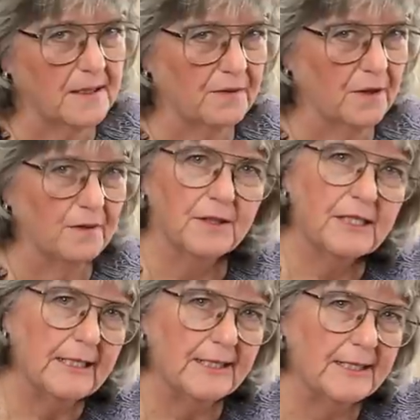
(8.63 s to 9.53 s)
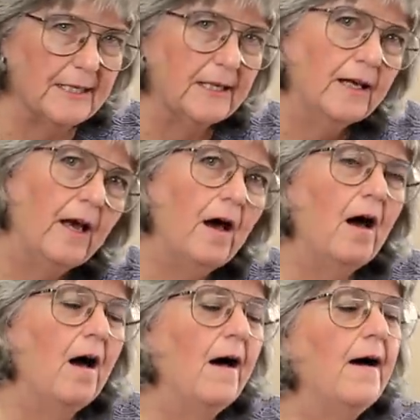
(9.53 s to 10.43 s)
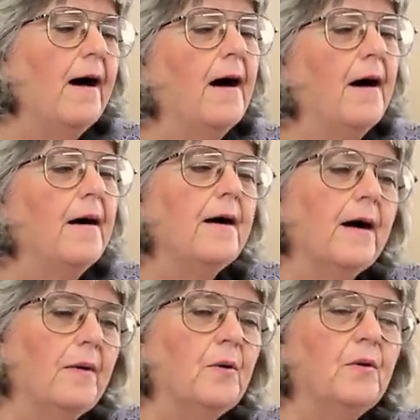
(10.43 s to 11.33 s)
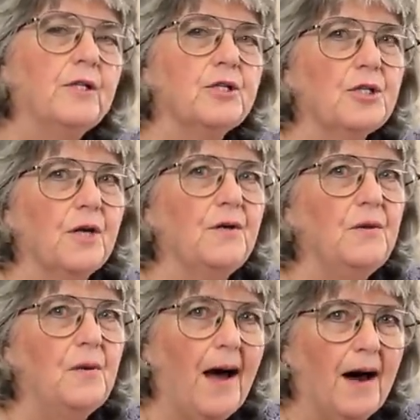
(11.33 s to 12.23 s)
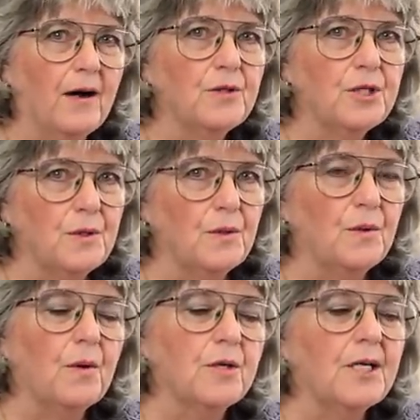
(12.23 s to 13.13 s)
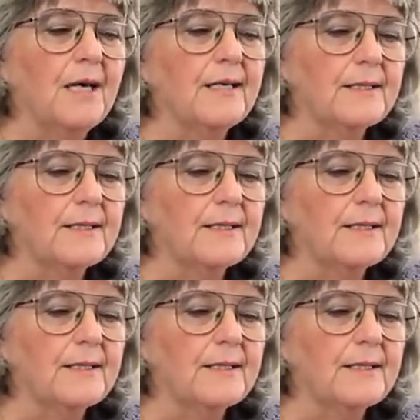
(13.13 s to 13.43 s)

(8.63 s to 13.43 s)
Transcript: Sevierville, Tennessee. I'm going to show you how to crochet a